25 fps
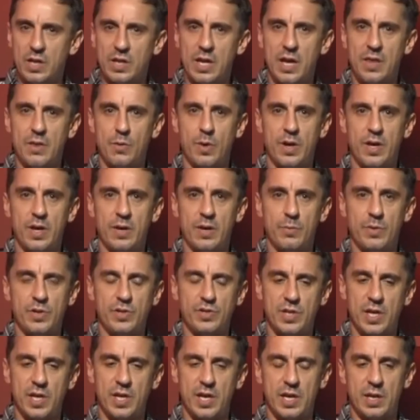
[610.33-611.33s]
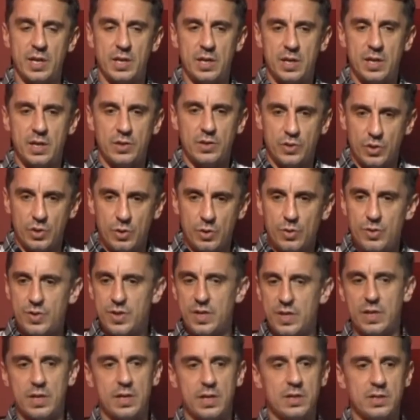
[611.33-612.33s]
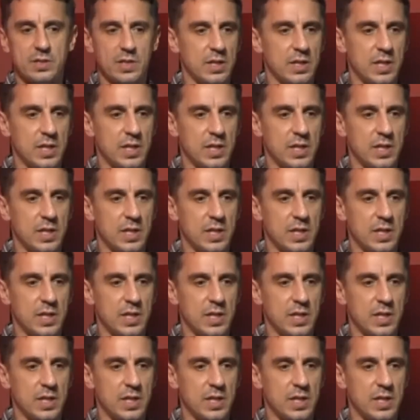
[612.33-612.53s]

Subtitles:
I like the way in which they do things.